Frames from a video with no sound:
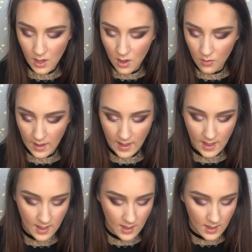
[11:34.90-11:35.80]
Okay,
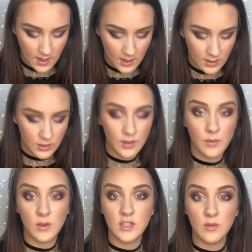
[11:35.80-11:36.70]
so
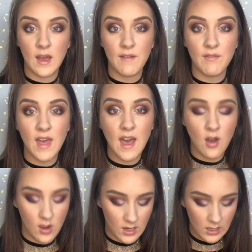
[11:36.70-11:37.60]
then once you have that
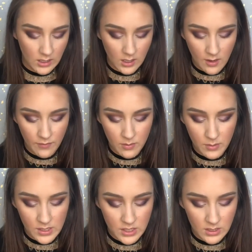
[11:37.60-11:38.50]
on, clean off your
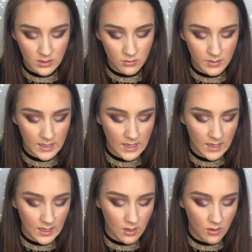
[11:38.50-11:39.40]
brush a little
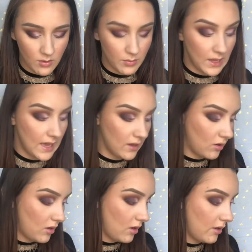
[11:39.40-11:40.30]
bit, get all the black
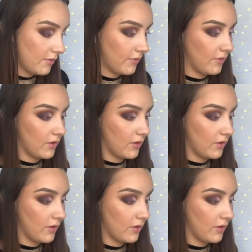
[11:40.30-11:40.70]
off.